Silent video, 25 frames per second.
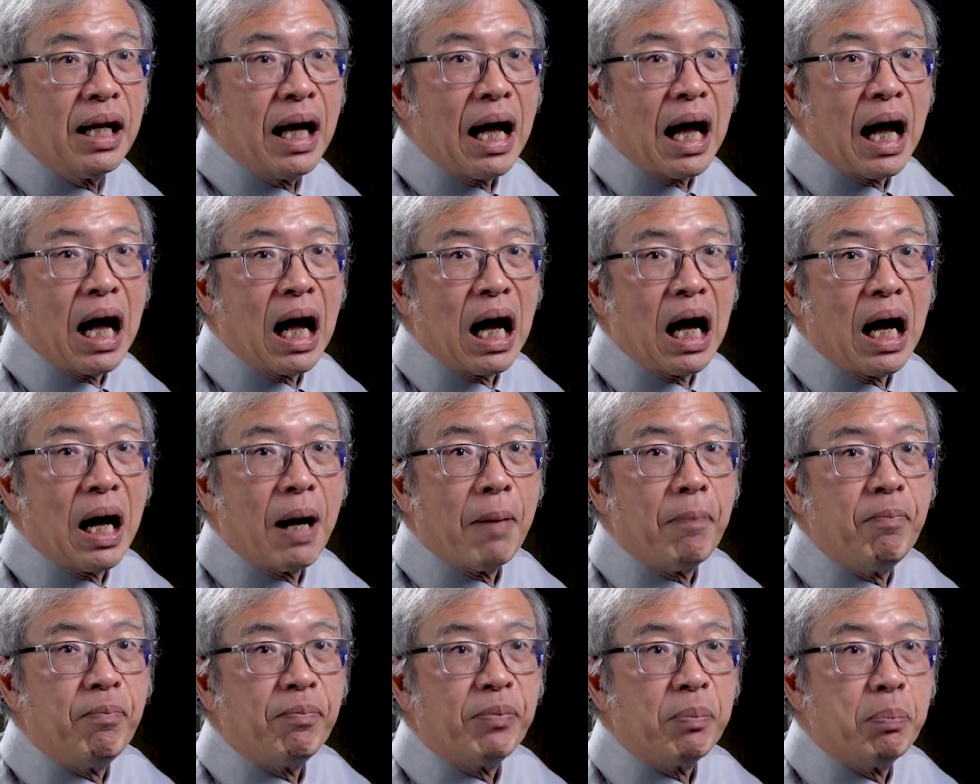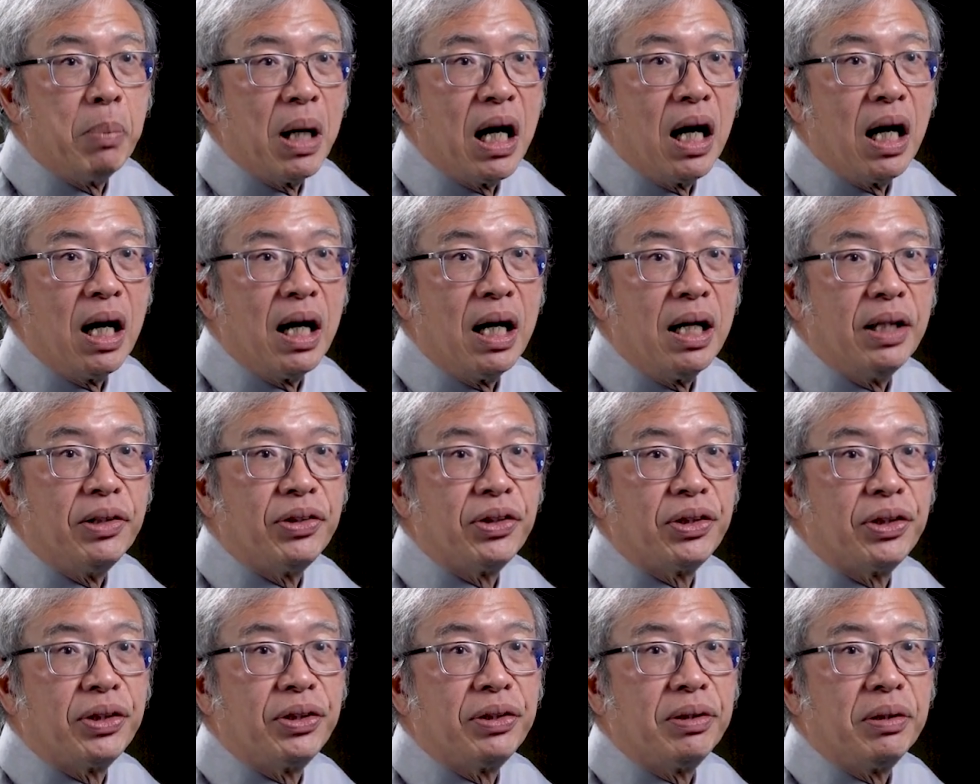uh,
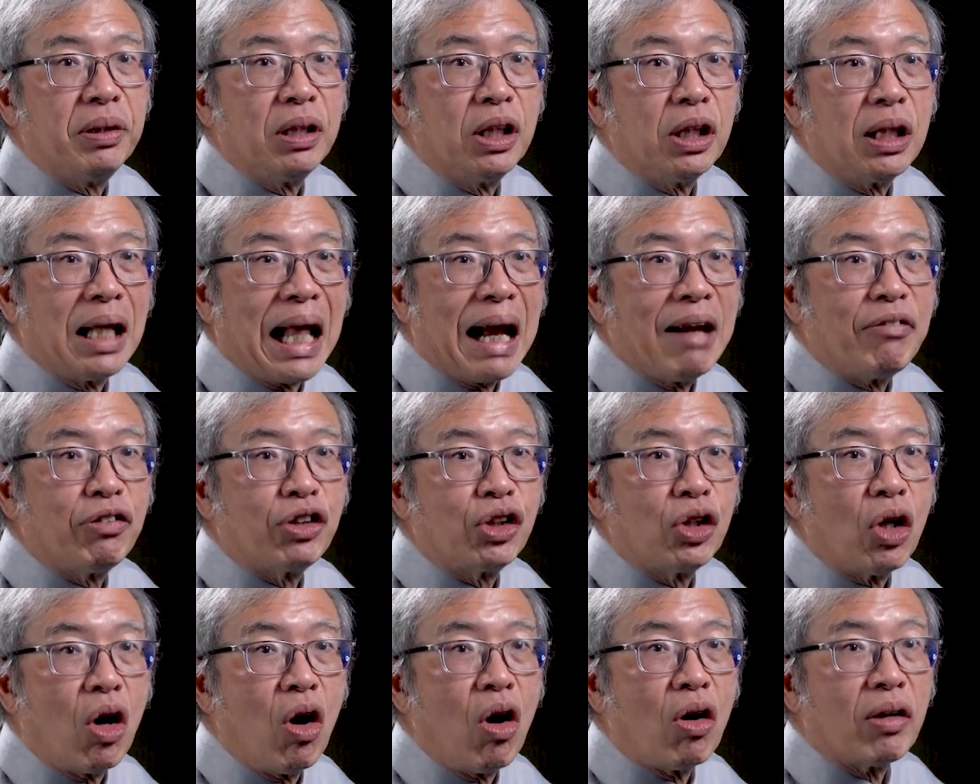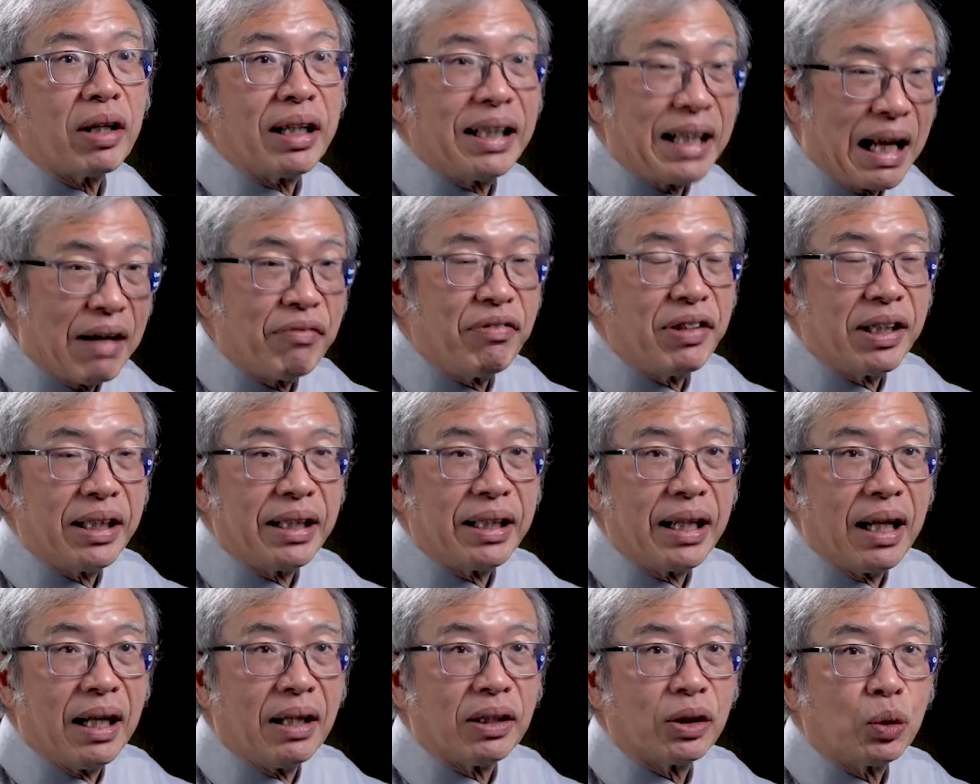birds, livestock and
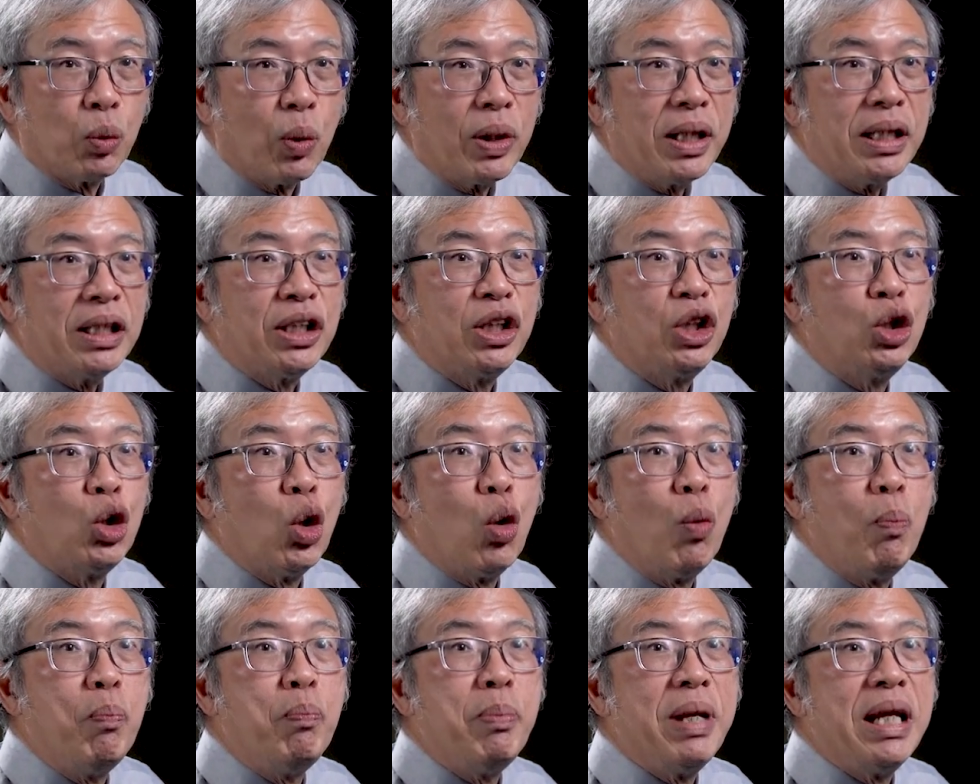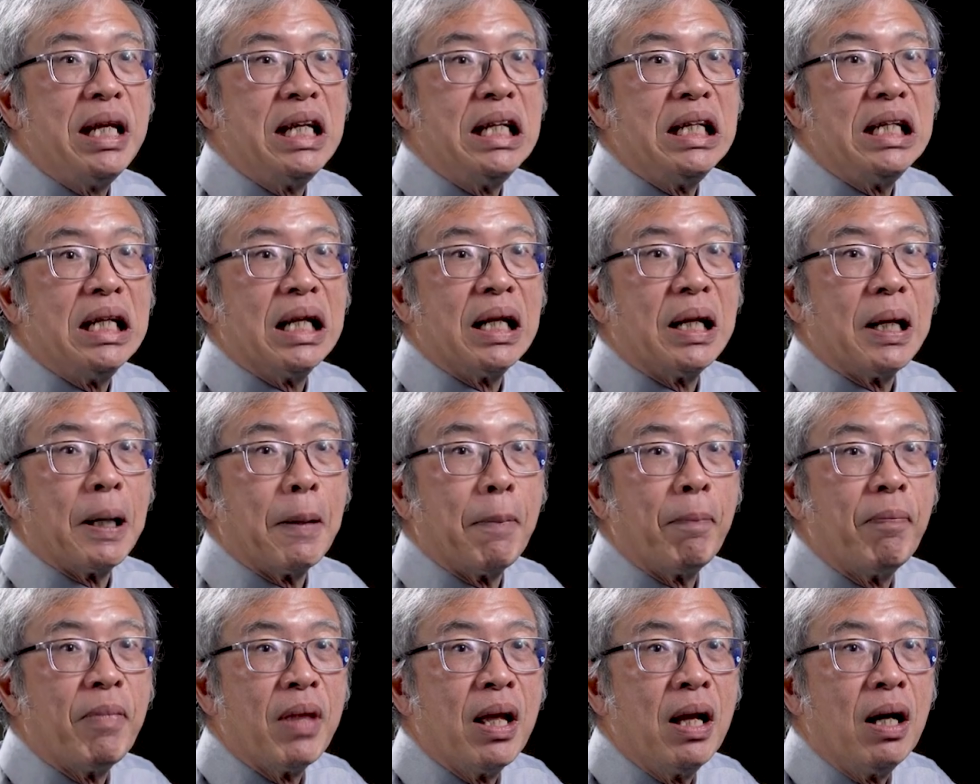everything else. What is
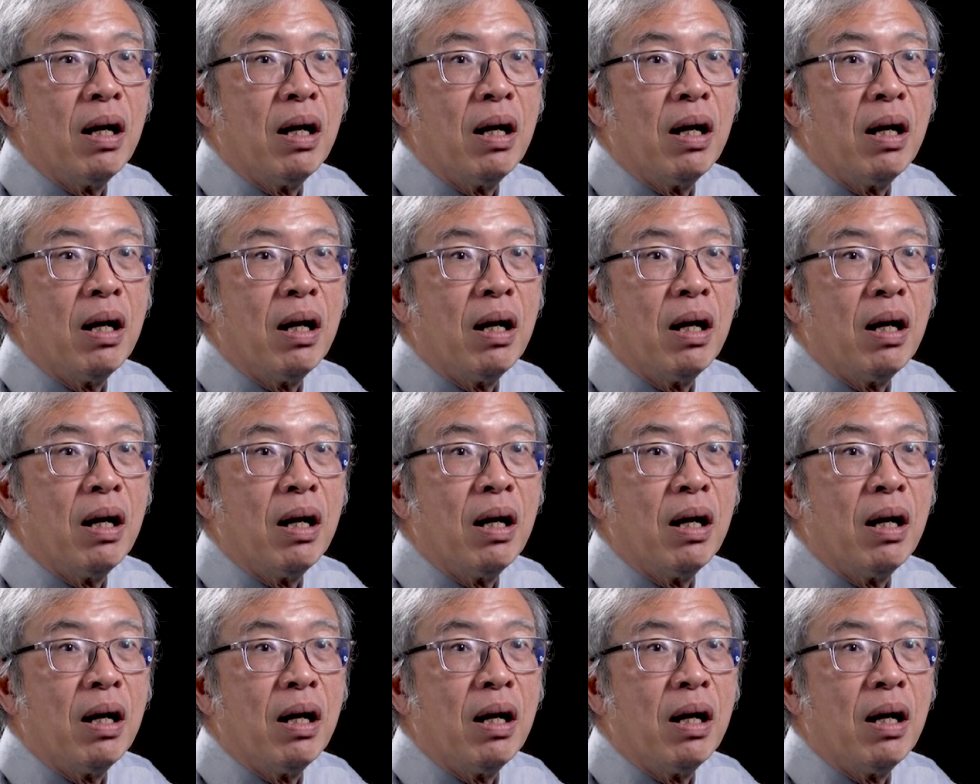dominion?